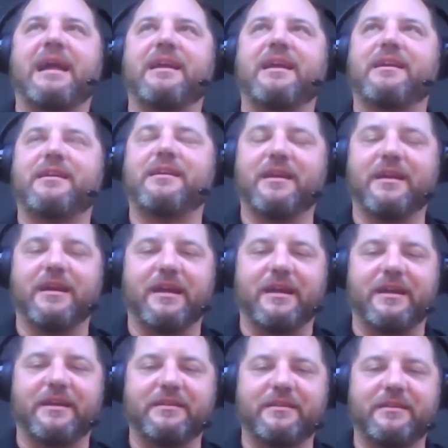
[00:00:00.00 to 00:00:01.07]
back
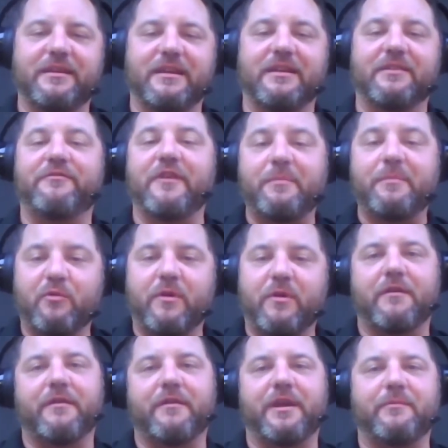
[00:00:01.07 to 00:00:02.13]
in
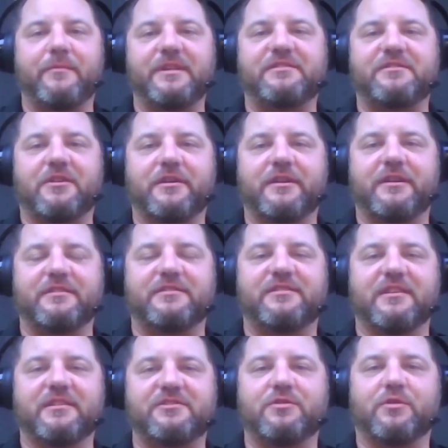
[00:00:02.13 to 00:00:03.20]
February, we started a
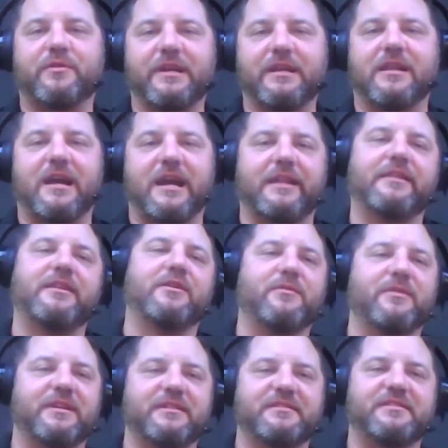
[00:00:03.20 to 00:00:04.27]
storyline that
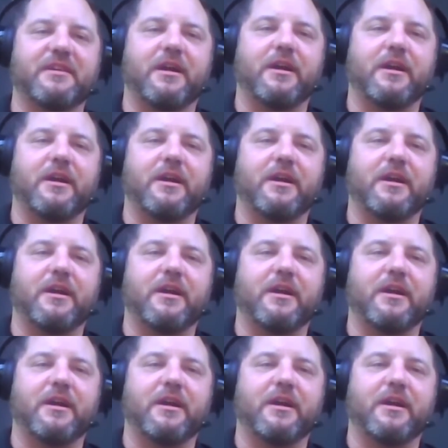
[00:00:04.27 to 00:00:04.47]
was